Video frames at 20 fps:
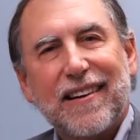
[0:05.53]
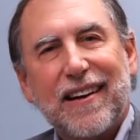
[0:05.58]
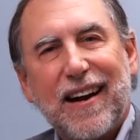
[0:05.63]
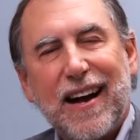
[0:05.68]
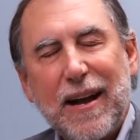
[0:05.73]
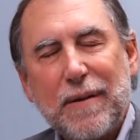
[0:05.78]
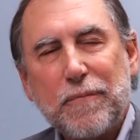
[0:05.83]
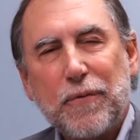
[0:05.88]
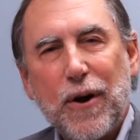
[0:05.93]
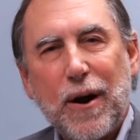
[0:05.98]

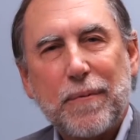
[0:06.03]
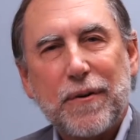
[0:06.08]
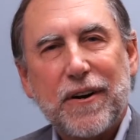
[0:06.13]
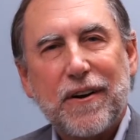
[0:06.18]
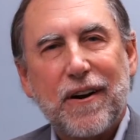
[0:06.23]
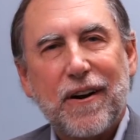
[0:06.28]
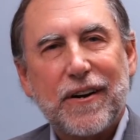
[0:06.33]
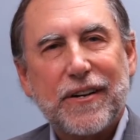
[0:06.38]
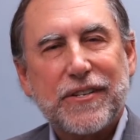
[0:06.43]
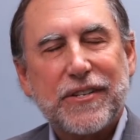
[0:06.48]
I'm Robert
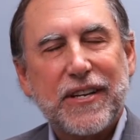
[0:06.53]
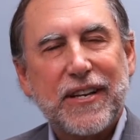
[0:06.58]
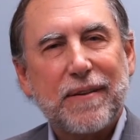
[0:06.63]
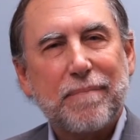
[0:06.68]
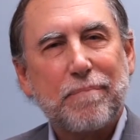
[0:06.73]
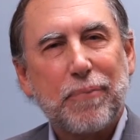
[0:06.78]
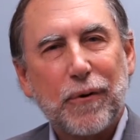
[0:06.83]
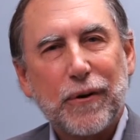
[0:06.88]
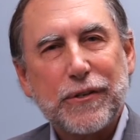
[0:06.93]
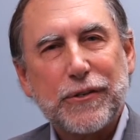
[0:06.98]
Hardesty, a
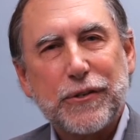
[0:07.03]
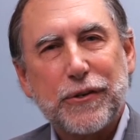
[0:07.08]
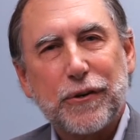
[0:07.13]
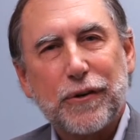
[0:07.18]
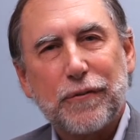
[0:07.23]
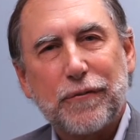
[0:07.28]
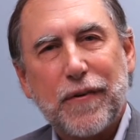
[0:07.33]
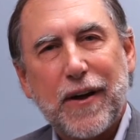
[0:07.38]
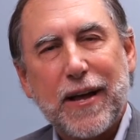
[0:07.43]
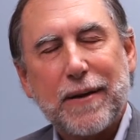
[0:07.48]
board
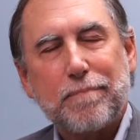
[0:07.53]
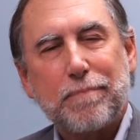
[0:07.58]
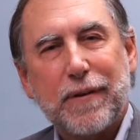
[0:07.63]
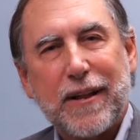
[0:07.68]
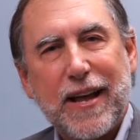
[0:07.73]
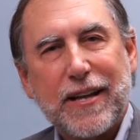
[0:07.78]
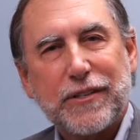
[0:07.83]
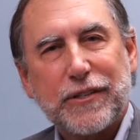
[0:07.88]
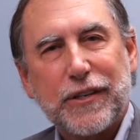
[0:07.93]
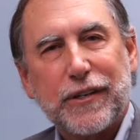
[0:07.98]
certified
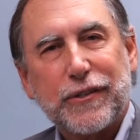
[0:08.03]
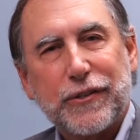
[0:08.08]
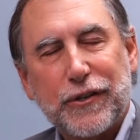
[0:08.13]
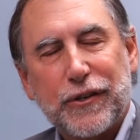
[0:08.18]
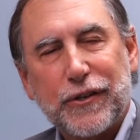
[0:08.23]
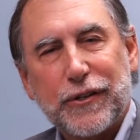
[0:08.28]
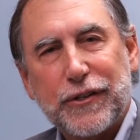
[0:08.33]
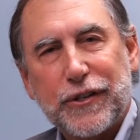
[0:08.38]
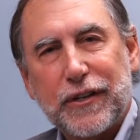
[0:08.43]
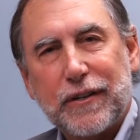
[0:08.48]
plastic
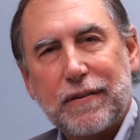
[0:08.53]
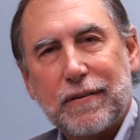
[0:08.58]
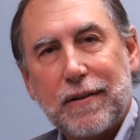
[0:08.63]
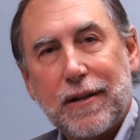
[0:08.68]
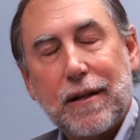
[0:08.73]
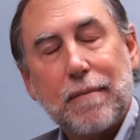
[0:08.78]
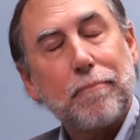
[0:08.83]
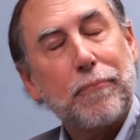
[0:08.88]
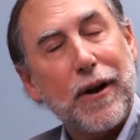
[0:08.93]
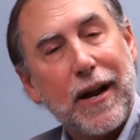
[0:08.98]
surgeon
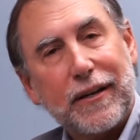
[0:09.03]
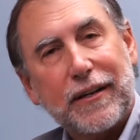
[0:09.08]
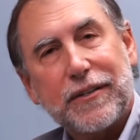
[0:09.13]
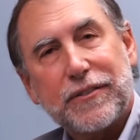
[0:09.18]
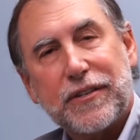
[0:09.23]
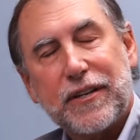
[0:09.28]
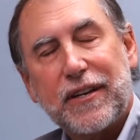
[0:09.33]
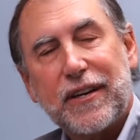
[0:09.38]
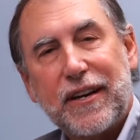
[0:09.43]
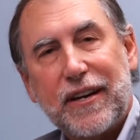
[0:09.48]

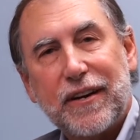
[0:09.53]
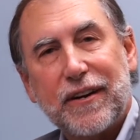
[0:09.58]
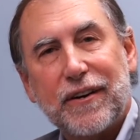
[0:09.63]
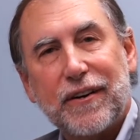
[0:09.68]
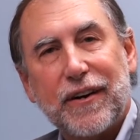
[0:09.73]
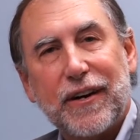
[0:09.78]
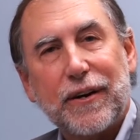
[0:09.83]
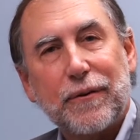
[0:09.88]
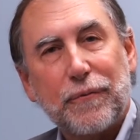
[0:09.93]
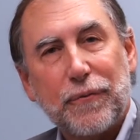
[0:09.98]
practicing
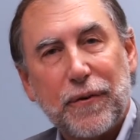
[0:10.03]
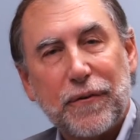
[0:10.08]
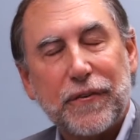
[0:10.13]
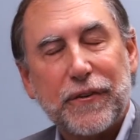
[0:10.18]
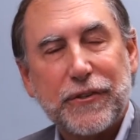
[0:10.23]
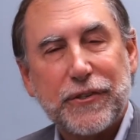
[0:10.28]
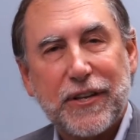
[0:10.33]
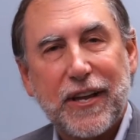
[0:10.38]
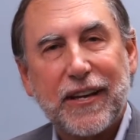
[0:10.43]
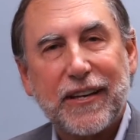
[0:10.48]
here in
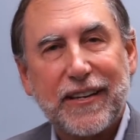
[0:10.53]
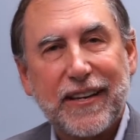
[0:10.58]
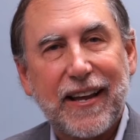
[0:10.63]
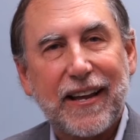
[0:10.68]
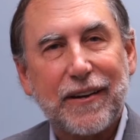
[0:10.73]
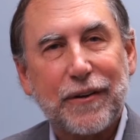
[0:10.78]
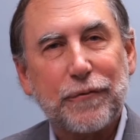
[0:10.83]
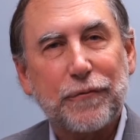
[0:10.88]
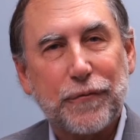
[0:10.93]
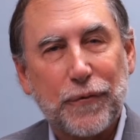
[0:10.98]
Riverside,
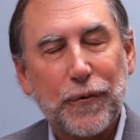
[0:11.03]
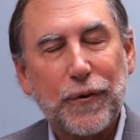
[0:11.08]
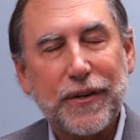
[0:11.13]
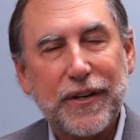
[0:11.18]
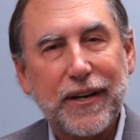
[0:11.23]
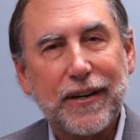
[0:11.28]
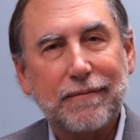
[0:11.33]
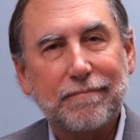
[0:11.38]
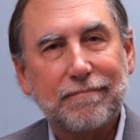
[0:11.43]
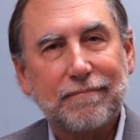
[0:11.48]

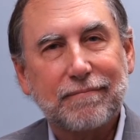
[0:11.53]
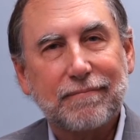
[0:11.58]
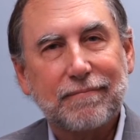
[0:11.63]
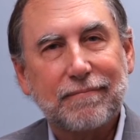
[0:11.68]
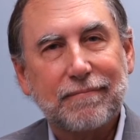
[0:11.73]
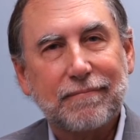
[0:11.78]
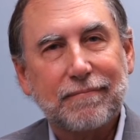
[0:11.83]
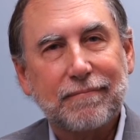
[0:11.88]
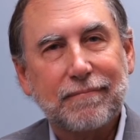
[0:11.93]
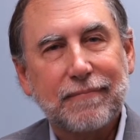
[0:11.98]
California.
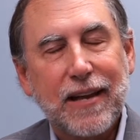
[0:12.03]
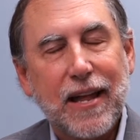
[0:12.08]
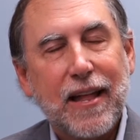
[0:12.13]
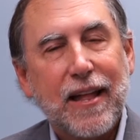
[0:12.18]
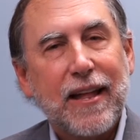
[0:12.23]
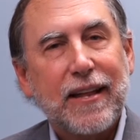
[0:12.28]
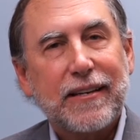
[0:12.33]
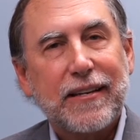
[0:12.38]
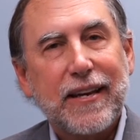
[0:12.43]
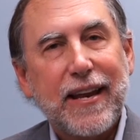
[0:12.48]

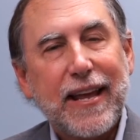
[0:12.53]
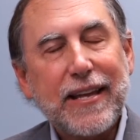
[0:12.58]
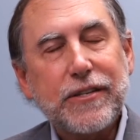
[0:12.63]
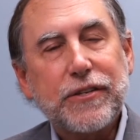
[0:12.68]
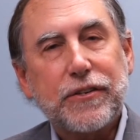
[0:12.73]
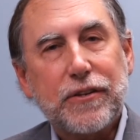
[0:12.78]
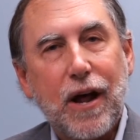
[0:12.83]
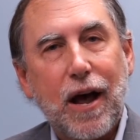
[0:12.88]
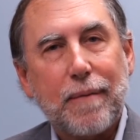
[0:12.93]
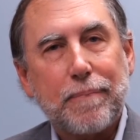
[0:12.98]

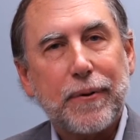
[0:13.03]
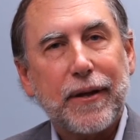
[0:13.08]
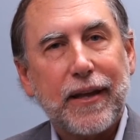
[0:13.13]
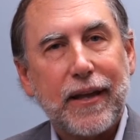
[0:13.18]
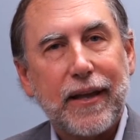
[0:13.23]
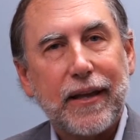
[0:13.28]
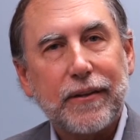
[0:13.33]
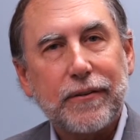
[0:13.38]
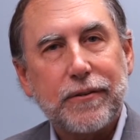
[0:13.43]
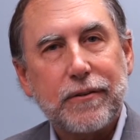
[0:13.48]
Today's topic
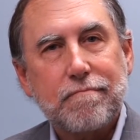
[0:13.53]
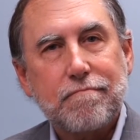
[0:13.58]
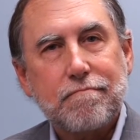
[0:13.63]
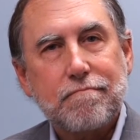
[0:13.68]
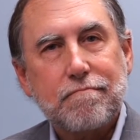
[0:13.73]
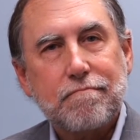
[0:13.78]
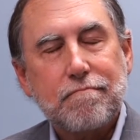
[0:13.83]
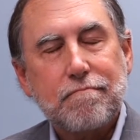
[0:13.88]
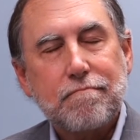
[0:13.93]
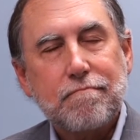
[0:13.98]
is
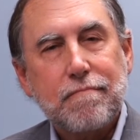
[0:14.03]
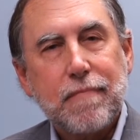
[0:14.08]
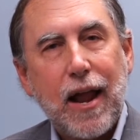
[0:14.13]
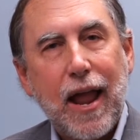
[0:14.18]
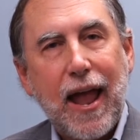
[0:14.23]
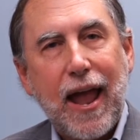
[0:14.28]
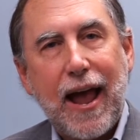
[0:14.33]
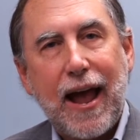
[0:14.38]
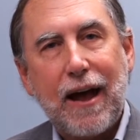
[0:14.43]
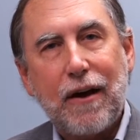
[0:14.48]

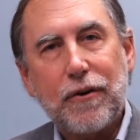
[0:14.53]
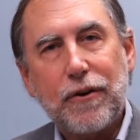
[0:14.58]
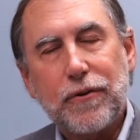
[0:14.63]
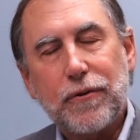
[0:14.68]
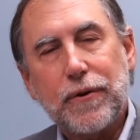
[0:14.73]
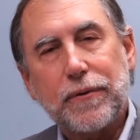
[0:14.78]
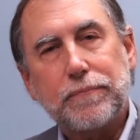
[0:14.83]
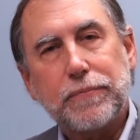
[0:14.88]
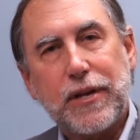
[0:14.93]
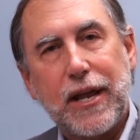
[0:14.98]
how to
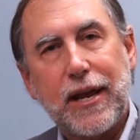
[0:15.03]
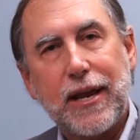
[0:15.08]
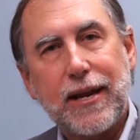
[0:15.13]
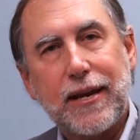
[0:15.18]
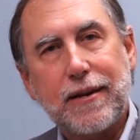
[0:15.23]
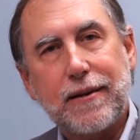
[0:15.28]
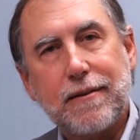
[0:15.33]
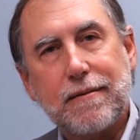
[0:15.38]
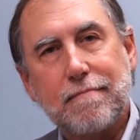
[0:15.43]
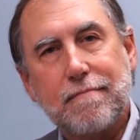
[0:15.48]

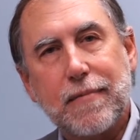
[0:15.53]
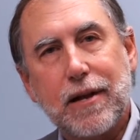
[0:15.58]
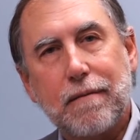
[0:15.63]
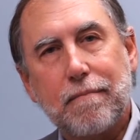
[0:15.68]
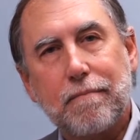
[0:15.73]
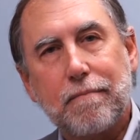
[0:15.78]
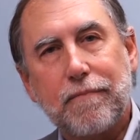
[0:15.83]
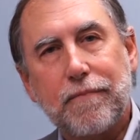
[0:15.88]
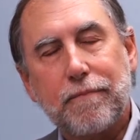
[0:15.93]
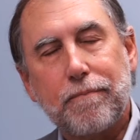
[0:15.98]
obtain
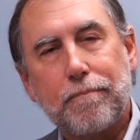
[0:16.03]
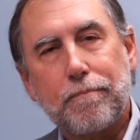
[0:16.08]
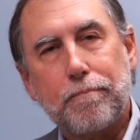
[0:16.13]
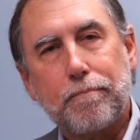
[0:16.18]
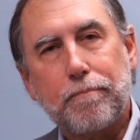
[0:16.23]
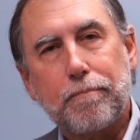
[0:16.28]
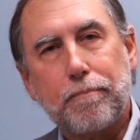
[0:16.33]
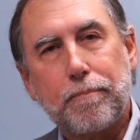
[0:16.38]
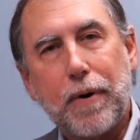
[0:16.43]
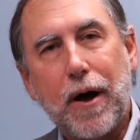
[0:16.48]

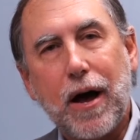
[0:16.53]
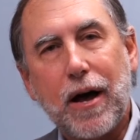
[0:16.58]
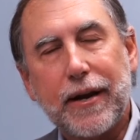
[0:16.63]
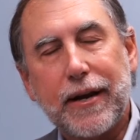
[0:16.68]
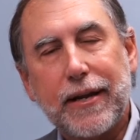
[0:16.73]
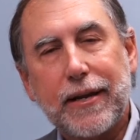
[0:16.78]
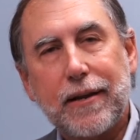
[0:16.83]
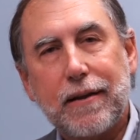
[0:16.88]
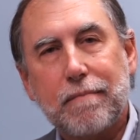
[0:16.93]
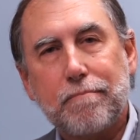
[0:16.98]

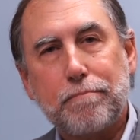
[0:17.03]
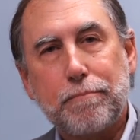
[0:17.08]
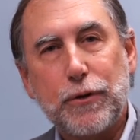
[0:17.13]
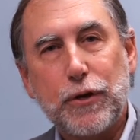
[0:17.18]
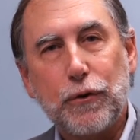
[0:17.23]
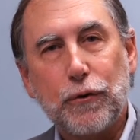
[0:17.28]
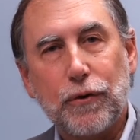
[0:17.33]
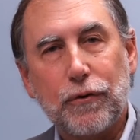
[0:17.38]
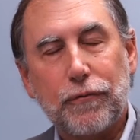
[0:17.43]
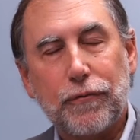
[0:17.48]
body
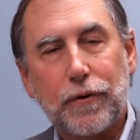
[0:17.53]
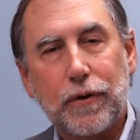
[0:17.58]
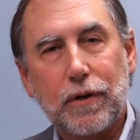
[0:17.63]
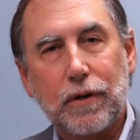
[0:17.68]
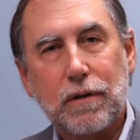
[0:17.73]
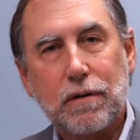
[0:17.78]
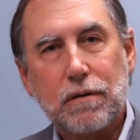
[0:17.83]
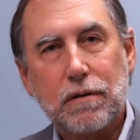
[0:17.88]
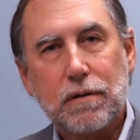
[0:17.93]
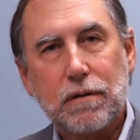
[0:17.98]
beautiful
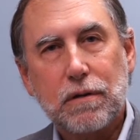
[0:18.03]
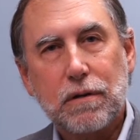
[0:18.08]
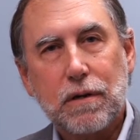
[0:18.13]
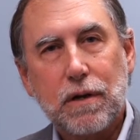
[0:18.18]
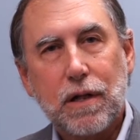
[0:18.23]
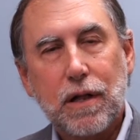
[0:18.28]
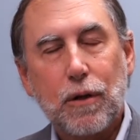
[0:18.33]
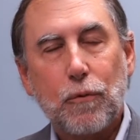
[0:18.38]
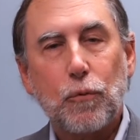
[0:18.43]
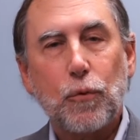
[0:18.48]

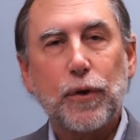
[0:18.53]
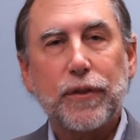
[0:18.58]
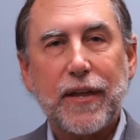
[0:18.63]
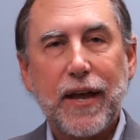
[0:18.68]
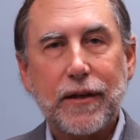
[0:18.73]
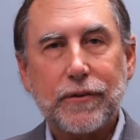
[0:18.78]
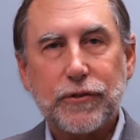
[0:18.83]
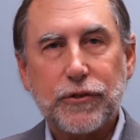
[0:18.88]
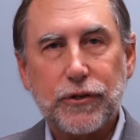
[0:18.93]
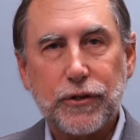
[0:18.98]

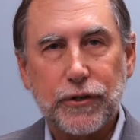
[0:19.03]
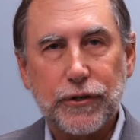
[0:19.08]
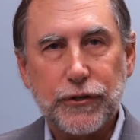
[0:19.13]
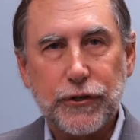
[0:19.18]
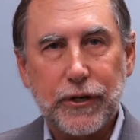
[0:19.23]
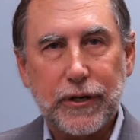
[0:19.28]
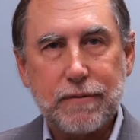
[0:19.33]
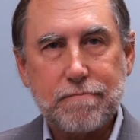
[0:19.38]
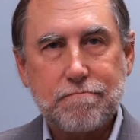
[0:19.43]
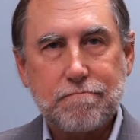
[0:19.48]
without surgery.